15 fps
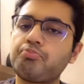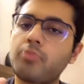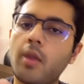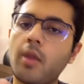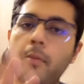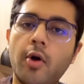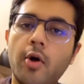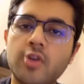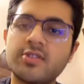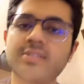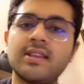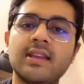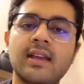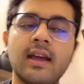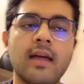Pause,
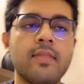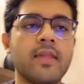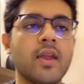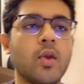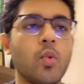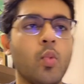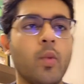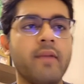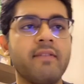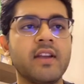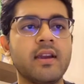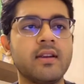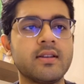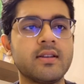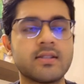think, and then we will
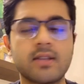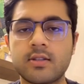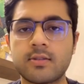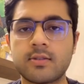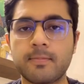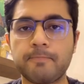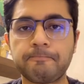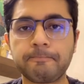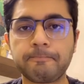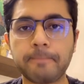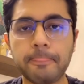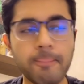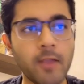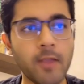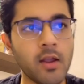discuss.
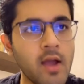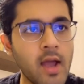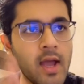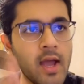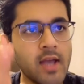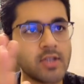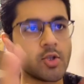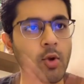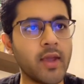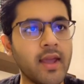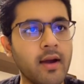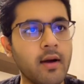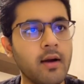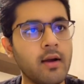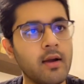So
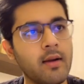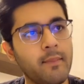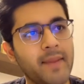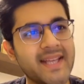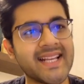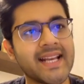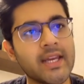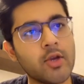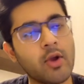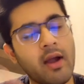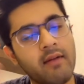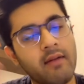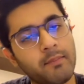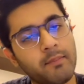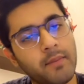here basically you
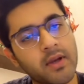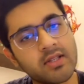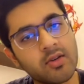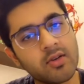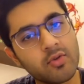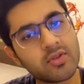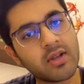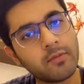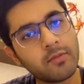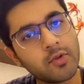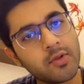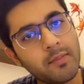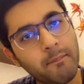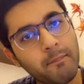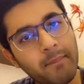have a person who's come with
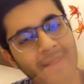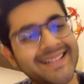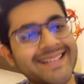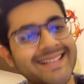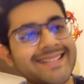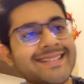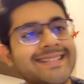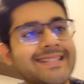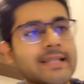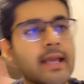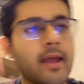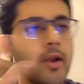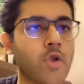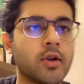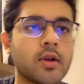breathlessness
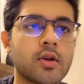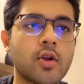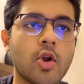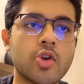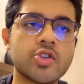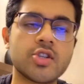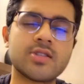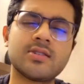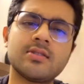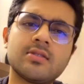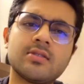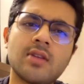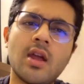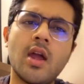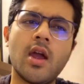and altered
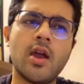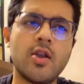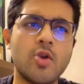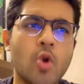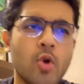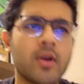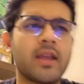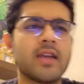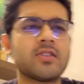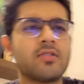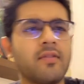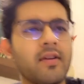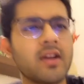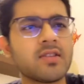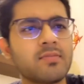consciousness, known case
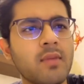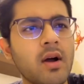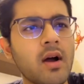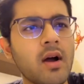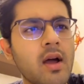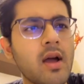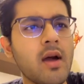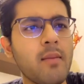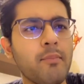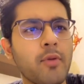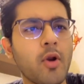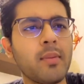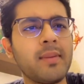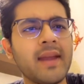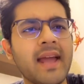of asthma,
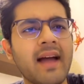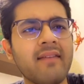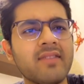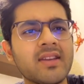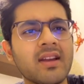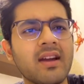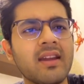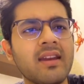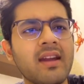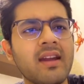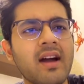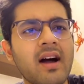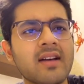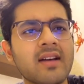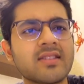probably having an
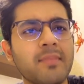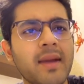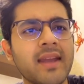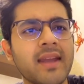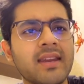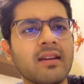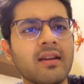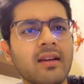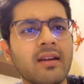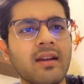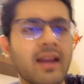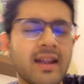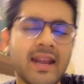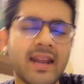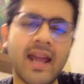asthmatic
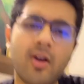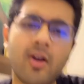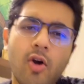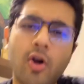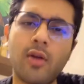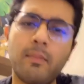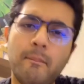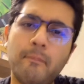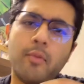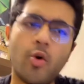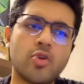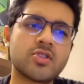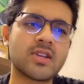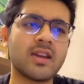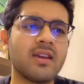attack or
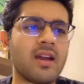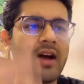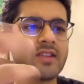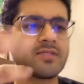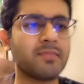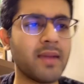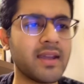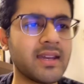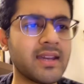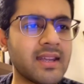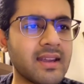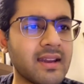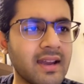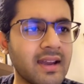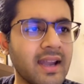post an
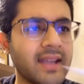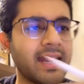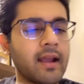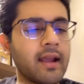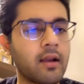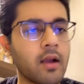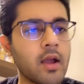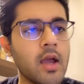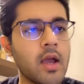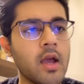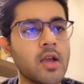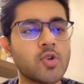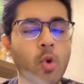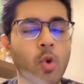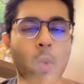asthmatic attack.
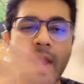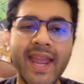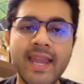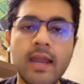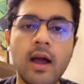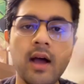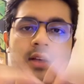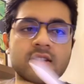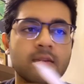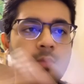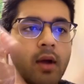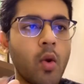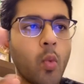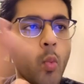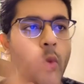So in
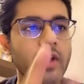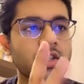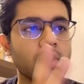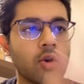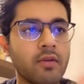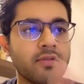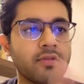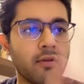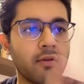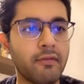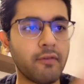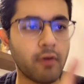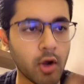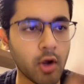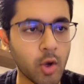asthma, which of the
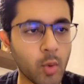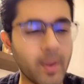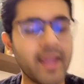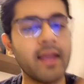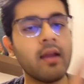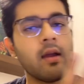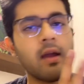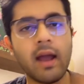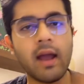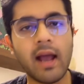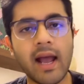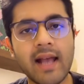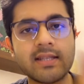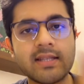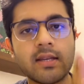following
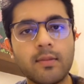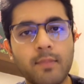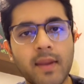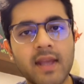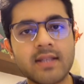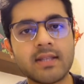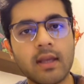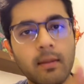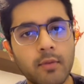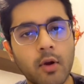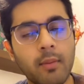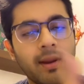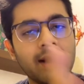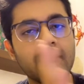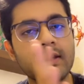acid-base
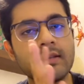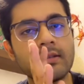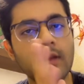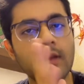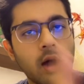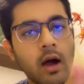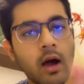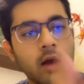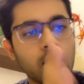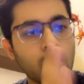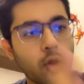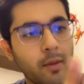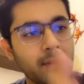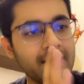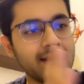abnormalities are
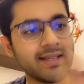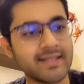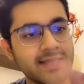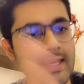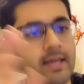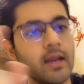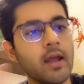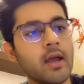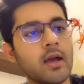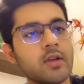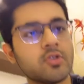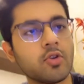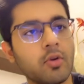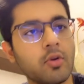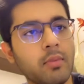commonly seen?
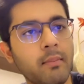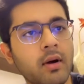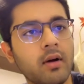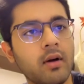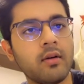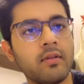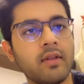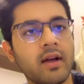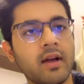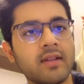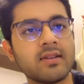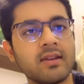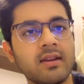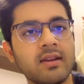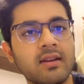So remember, the
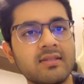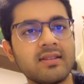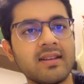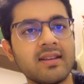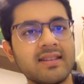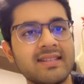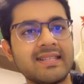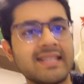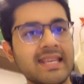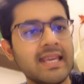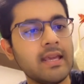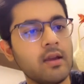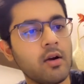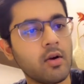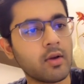answer here is
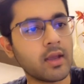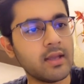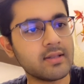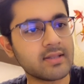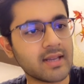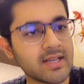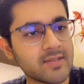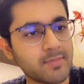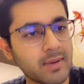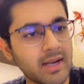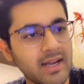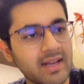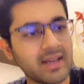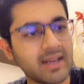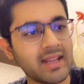C. Okay, it's
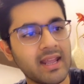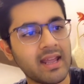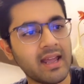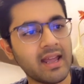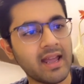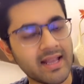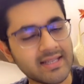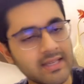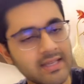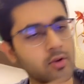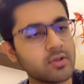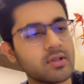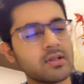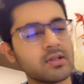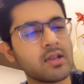respiratory
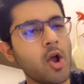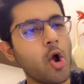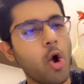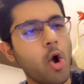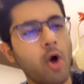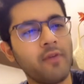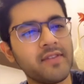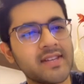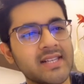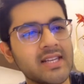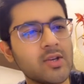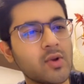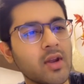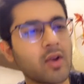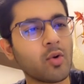acidosis. Obviously
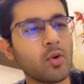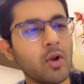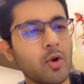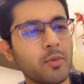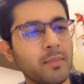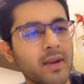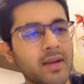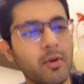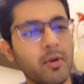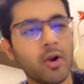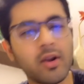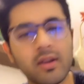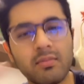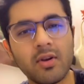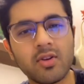you can rule out
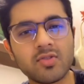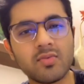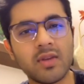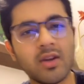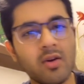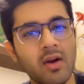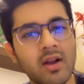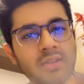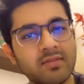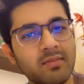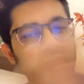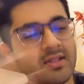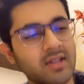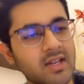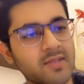metabolic because we know
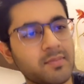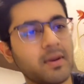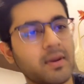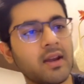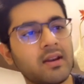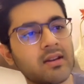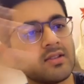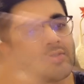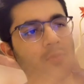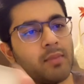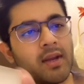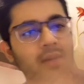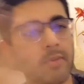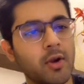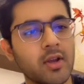asthma is respiratory, so
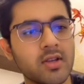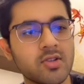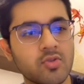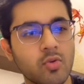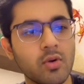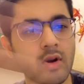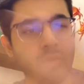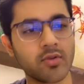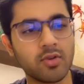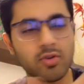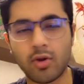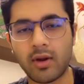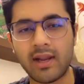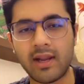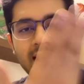metabolic is ruled out. So
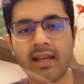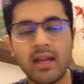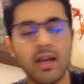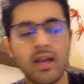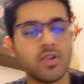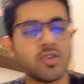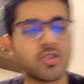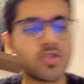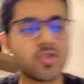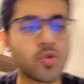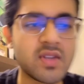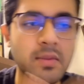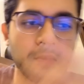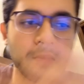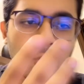you're really just
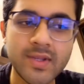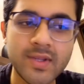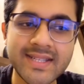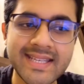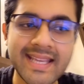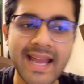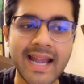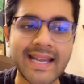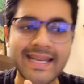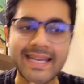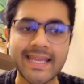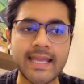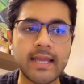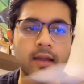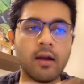choosing between C and
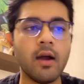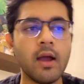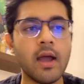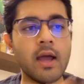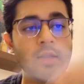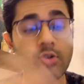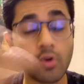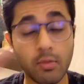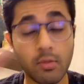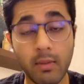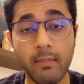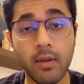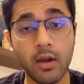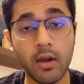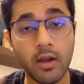D here. So
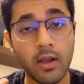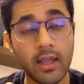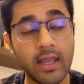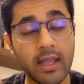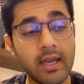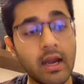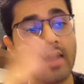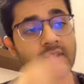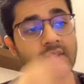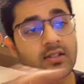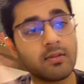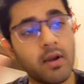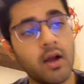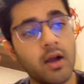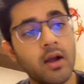remember, in
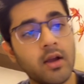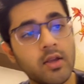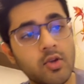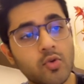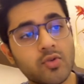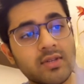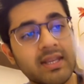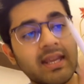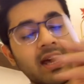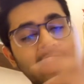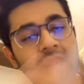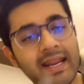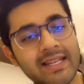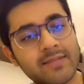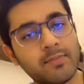asthma you see
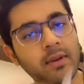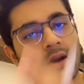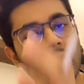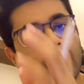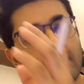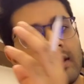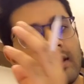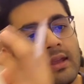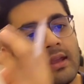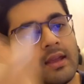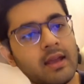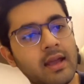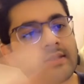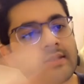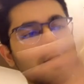respiratory
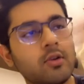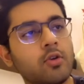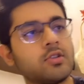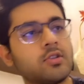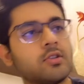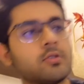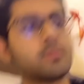acidosis.